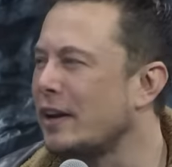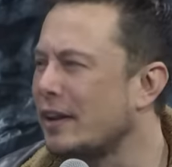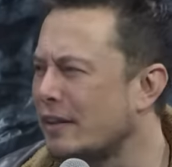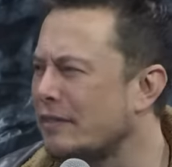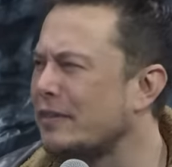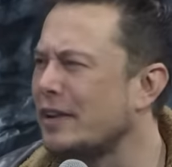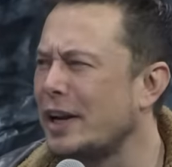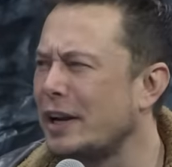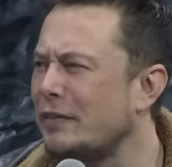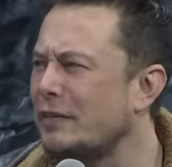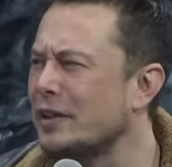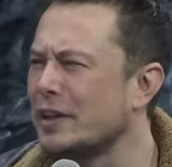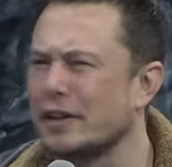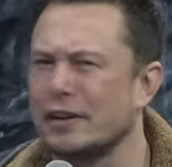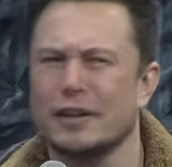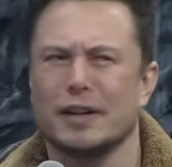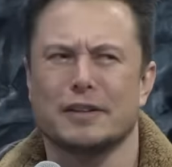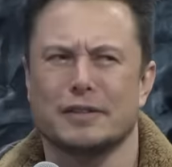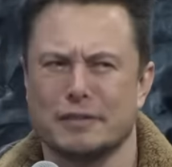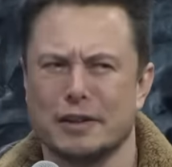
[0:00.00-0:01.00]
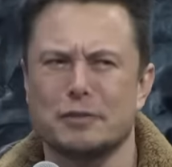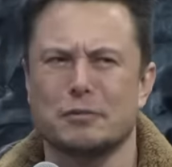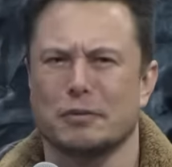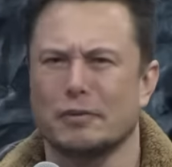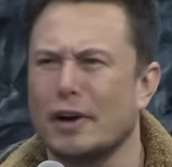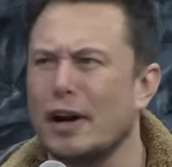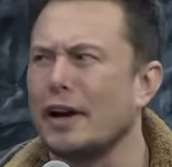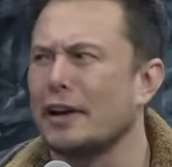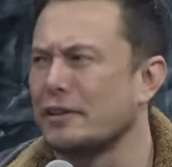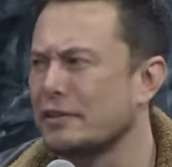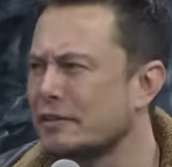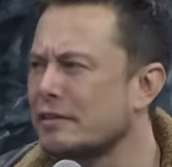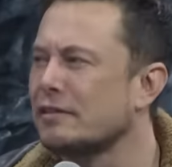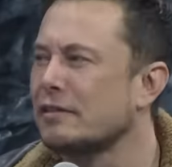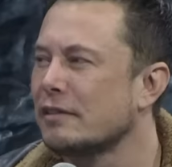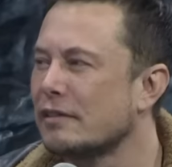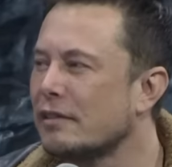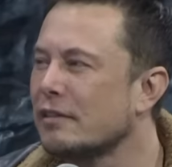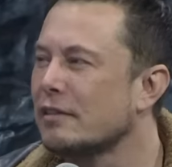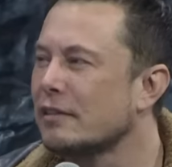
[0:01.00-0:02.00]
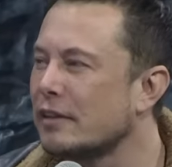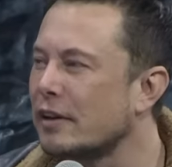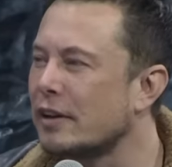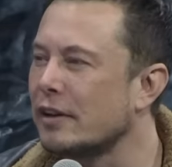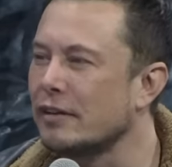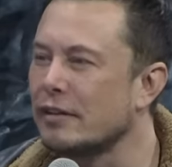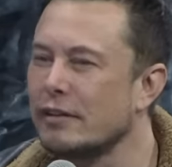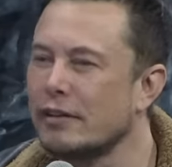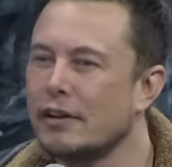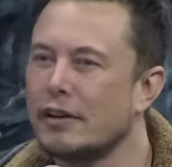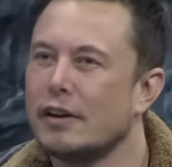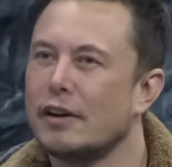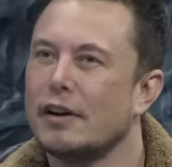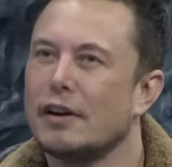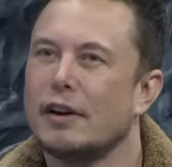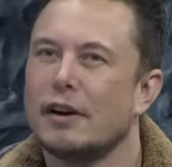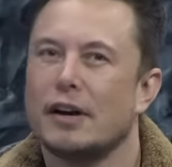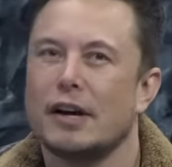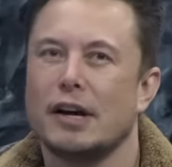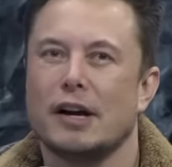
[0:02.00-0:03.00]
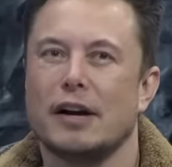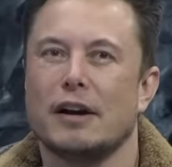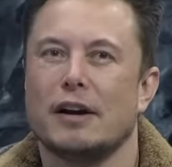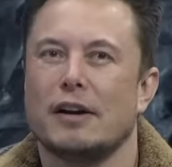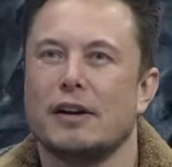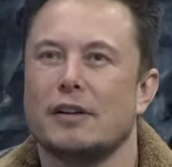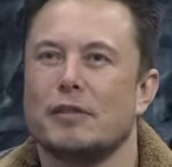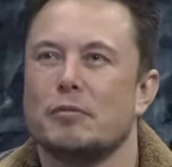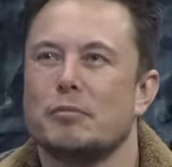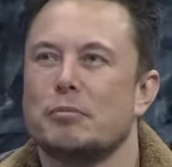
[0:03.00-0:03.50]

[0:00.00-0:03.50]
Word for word: I'll have ninety million dollars, like just lots, you know. Uh,